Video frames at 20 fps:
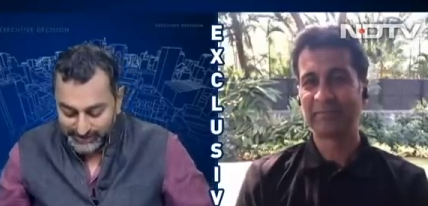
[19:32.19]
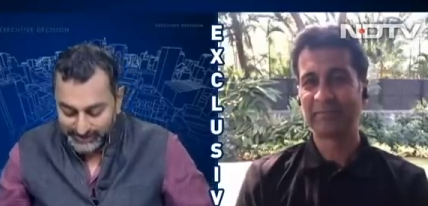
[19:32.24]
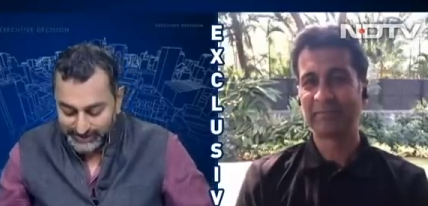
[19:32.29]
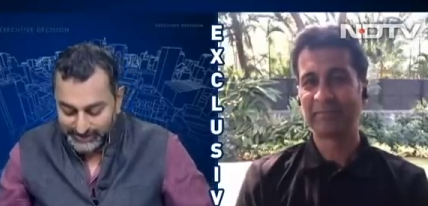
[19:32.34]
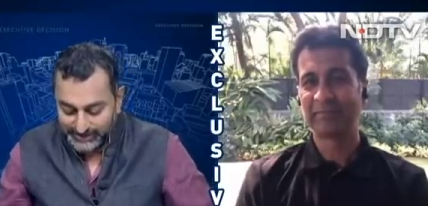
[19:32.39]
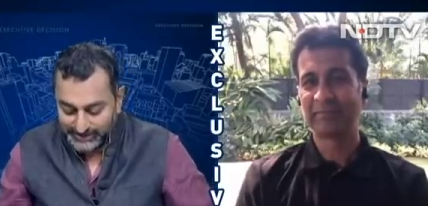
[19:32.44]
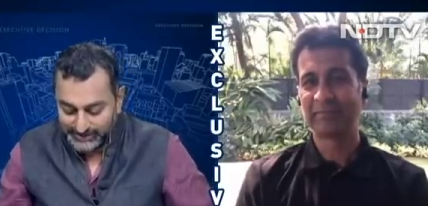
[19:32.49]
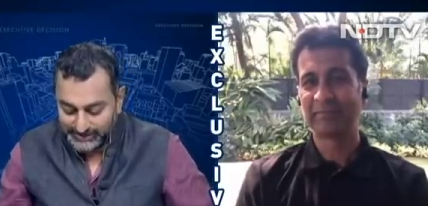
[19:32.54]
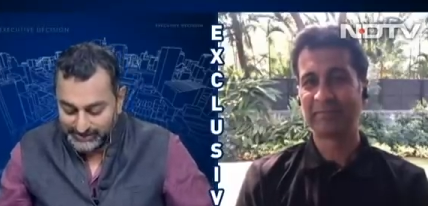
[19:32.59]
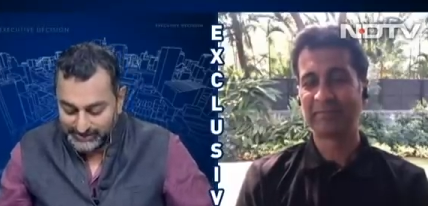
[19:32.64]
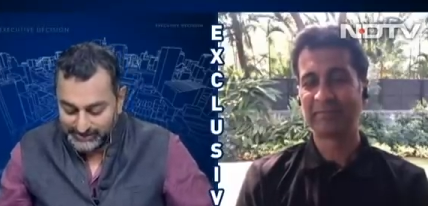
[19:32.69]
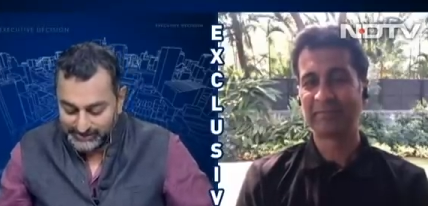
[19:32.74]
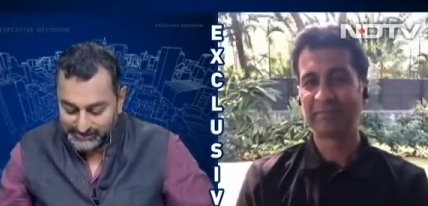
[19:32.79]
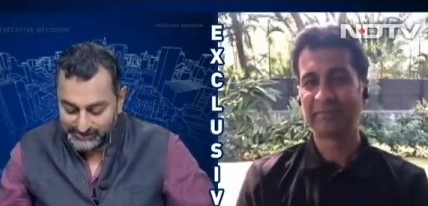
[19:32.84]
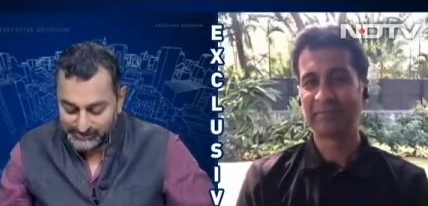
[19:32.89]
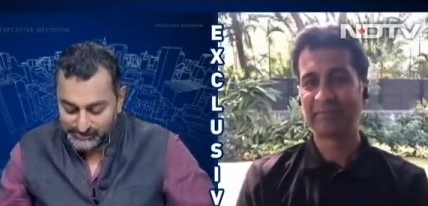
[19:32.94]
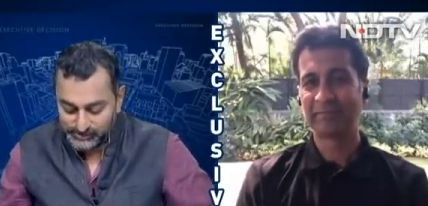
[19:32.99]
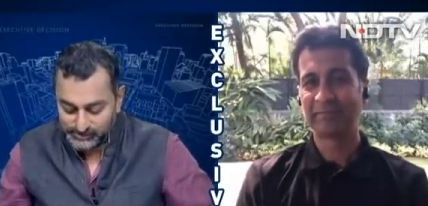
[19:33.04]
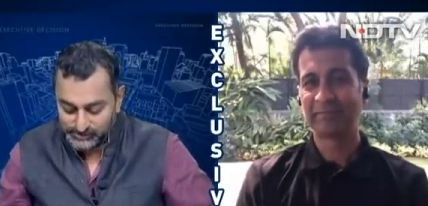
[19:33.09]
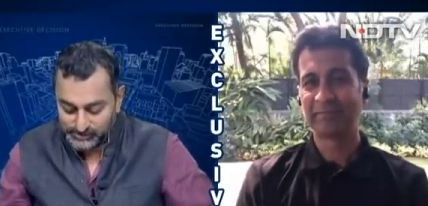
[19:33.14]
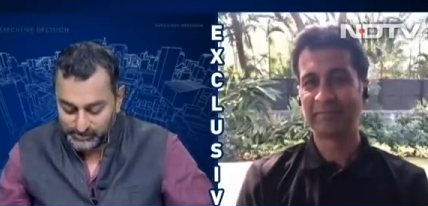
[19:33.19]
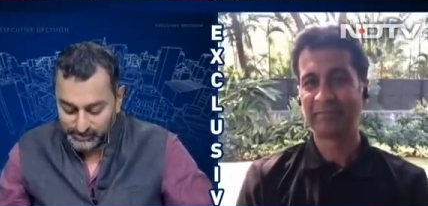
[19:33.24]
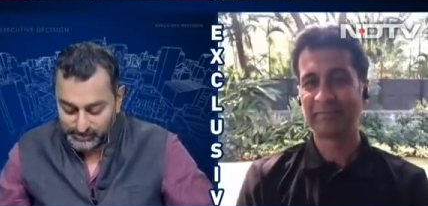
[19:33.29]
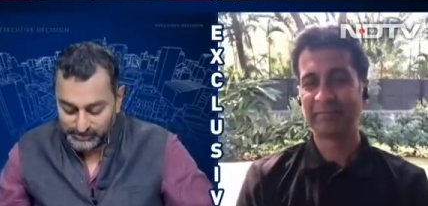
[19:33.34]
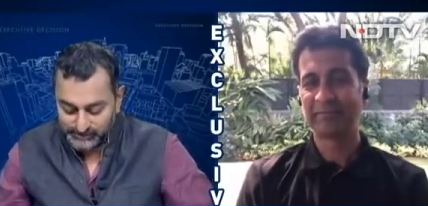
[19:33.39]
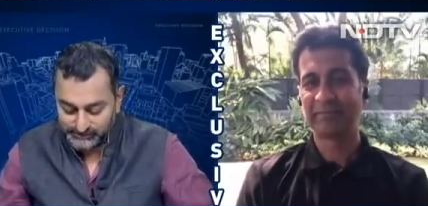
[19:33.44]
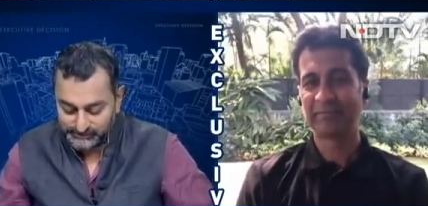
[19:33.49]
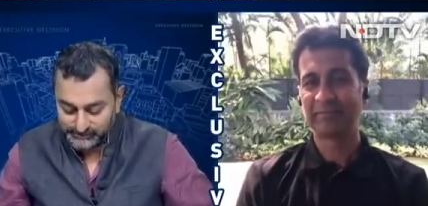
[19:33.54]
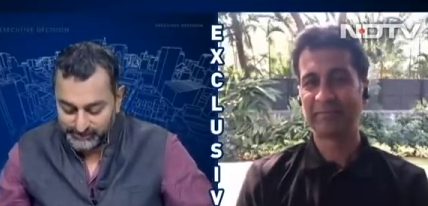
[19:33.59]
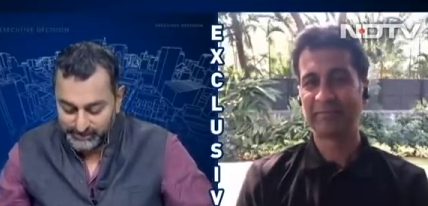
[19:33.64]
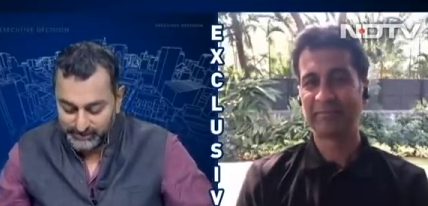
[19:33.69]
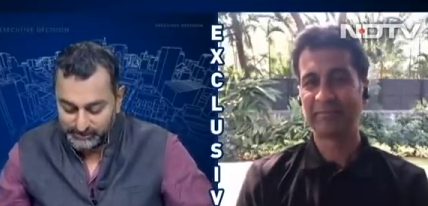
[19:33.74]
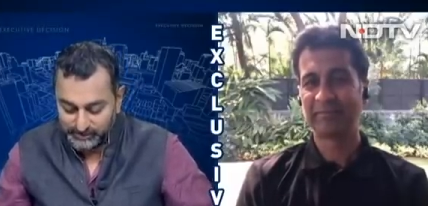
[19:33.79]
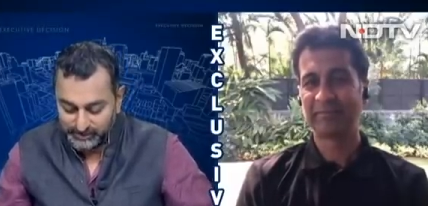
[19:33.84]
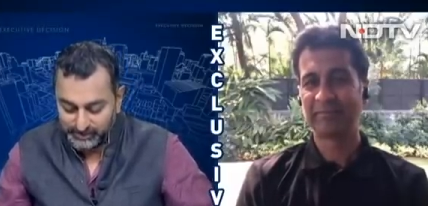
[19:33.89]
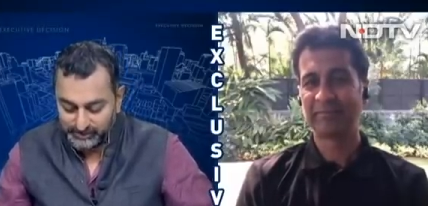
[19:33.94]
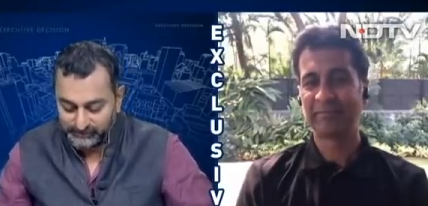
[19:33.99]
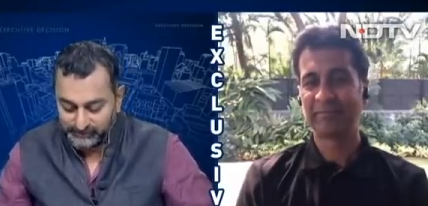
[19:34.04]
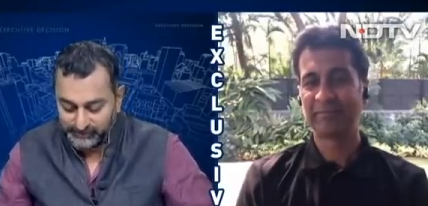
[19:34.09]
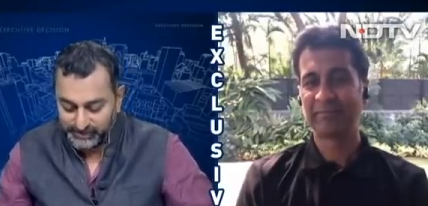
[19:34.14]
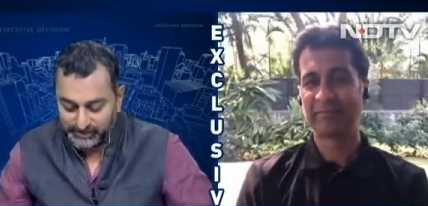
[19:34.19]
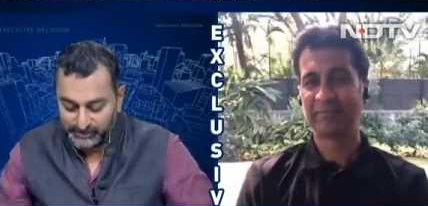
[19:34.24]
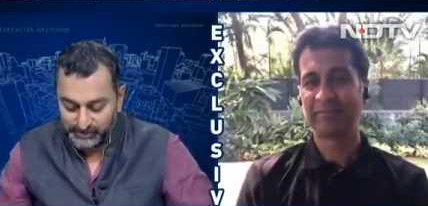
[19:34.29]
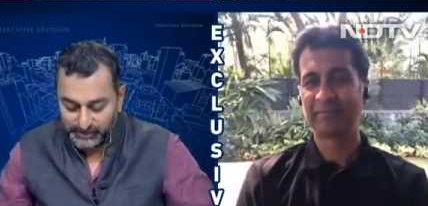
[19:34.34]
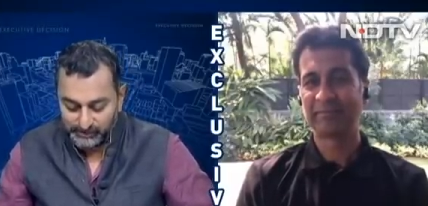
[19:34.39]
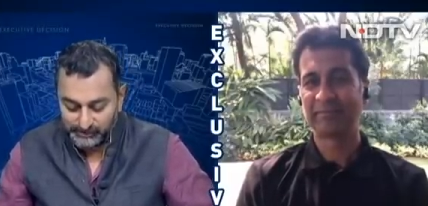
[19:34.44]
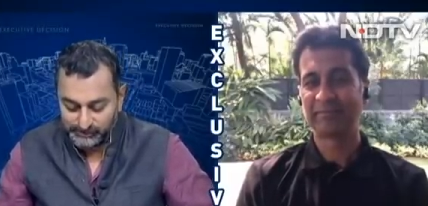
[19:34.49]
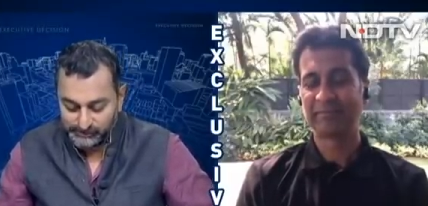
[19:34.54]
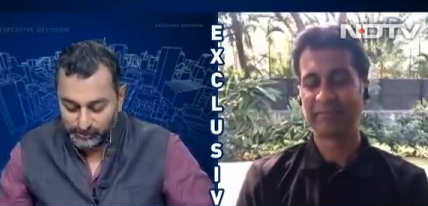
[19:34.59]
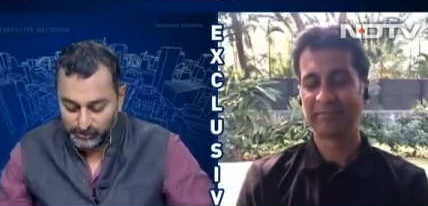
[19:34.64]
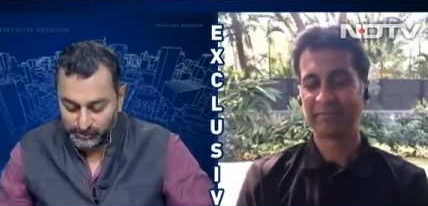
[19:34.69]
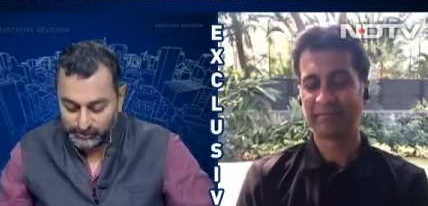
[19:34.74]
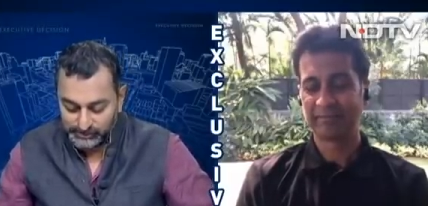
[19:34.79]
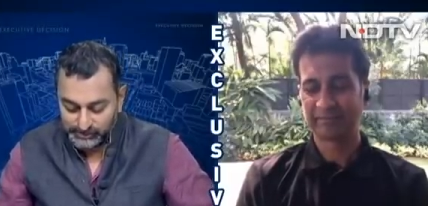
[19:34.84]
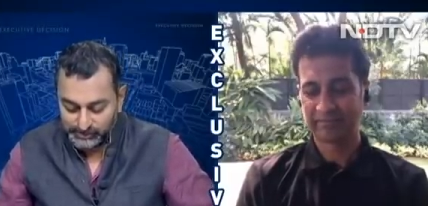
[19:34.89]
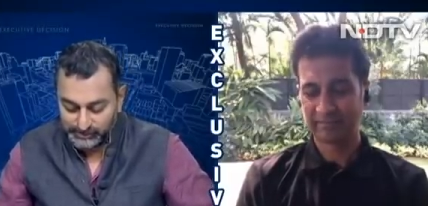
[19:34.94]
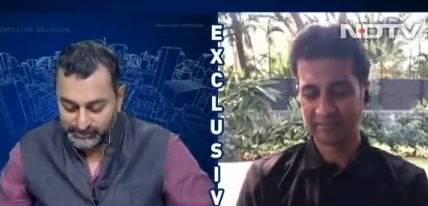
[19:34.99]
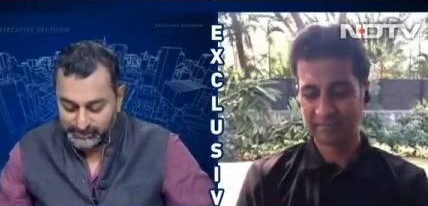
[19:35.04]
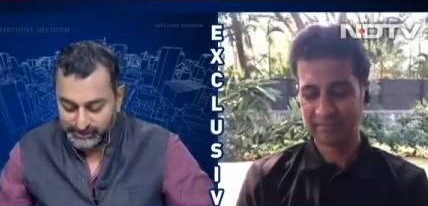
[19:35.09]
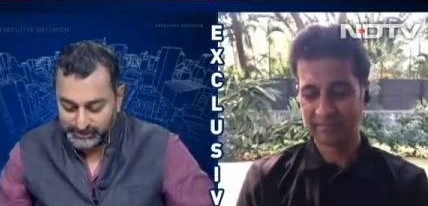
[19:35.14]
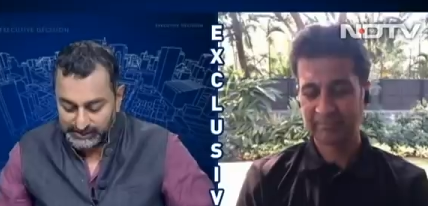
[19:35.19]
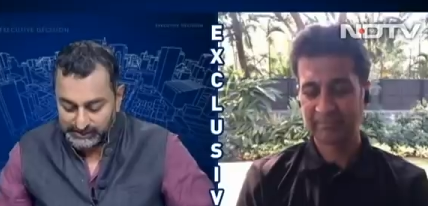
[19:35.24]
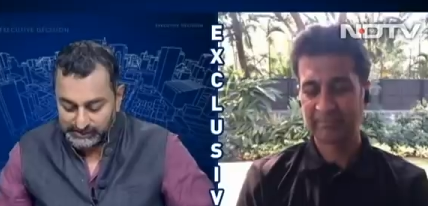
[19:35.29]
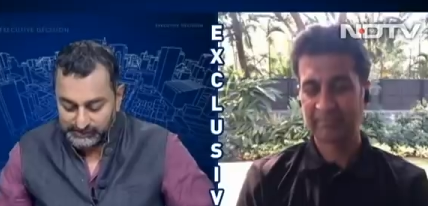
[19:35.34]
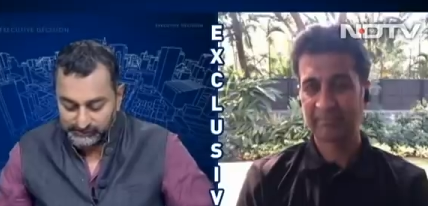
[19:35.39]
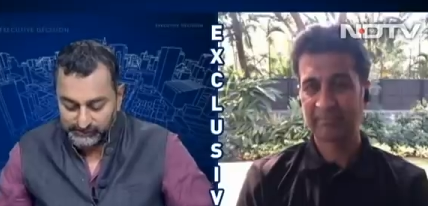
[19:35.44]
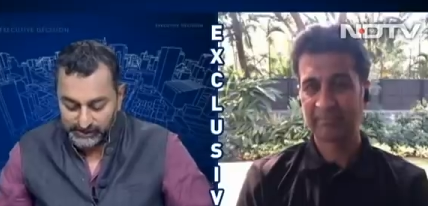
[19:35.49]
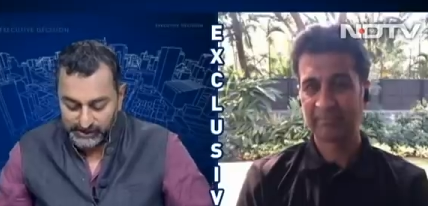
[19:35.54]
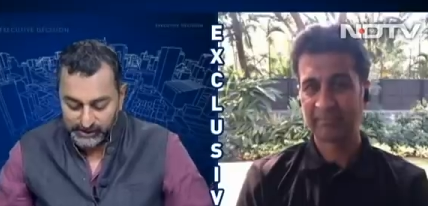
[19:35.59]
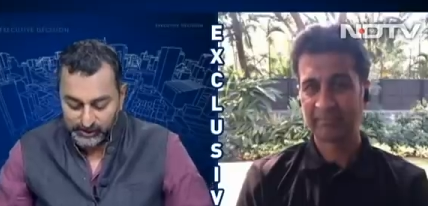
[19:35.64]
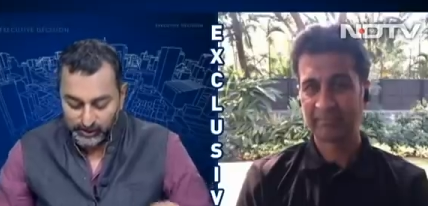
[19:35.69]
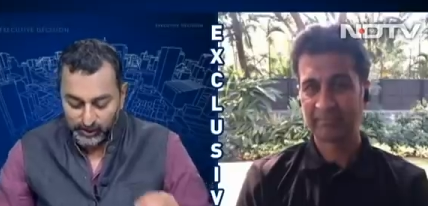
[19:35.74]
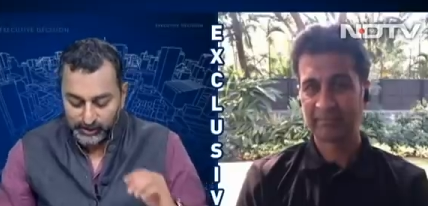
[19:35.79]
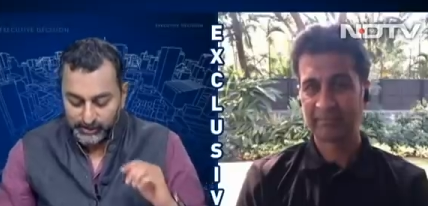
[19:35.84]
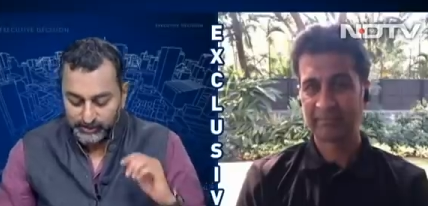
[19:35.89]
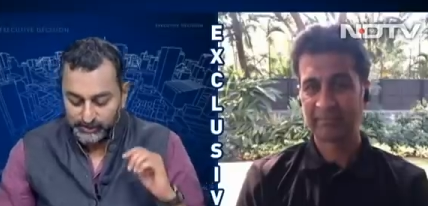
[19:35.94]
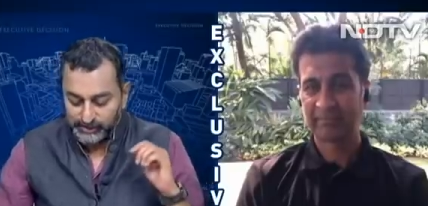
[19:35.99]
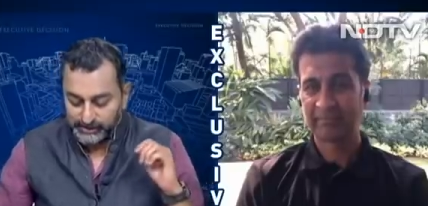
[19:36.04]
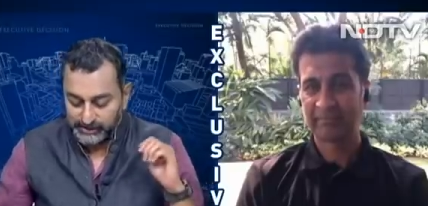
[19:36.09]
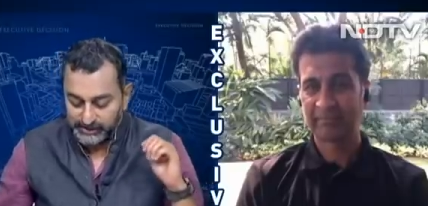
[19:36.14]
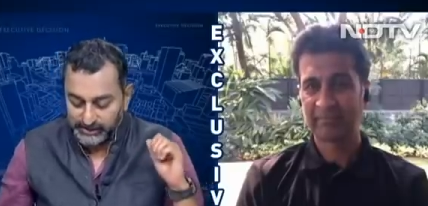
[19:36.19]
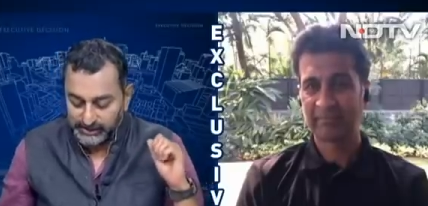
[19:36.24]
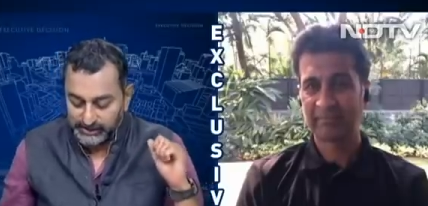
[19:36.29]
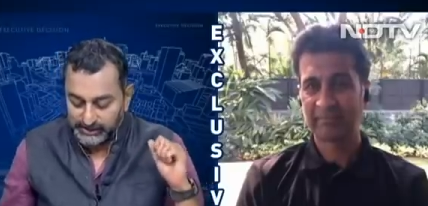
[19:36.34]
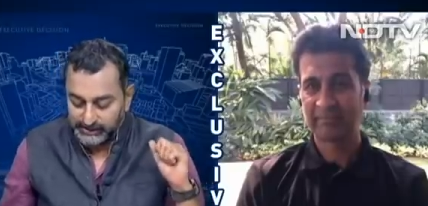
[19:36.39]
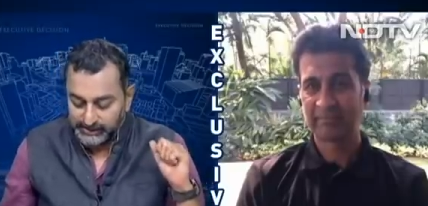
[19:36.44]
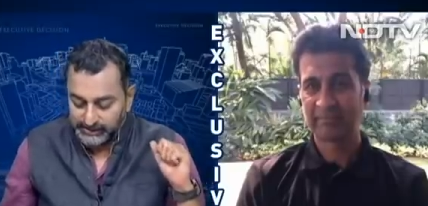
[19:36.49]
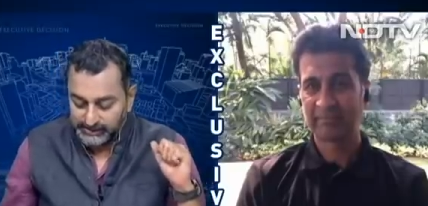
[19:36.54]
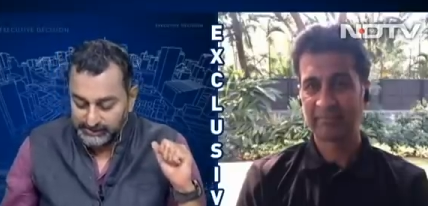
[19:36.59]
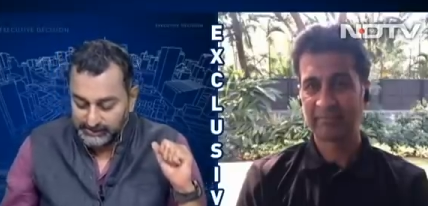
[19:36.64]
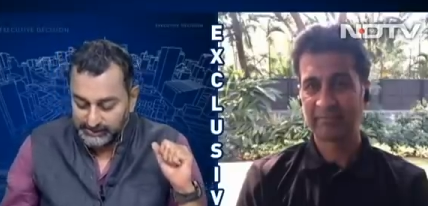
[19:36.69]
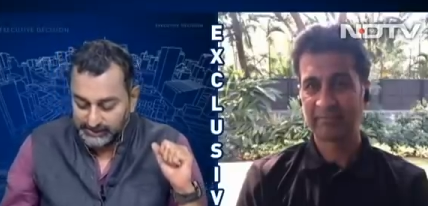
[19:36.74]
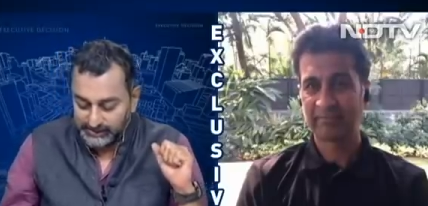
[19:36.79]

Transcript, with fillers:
Speaker 1: end here to talk very briefly about, we've talked about the health of the economy, uh,